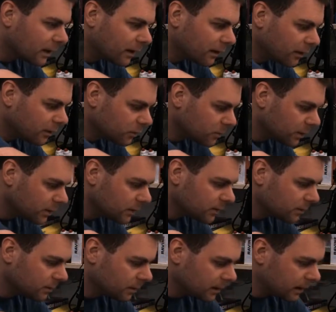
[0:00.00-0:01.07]
Got those
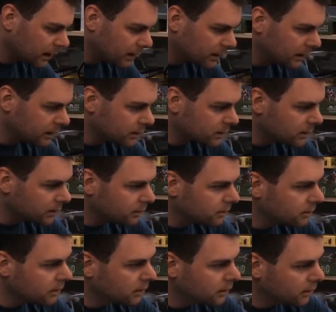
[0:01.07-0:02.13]
ones, got these
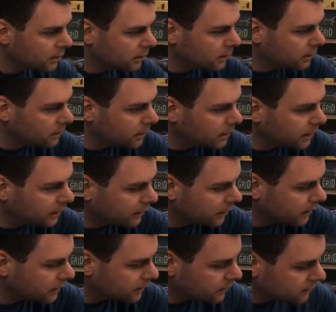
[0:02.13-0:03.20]
two, got
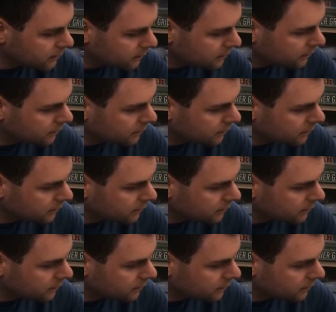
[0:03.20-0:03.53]
this.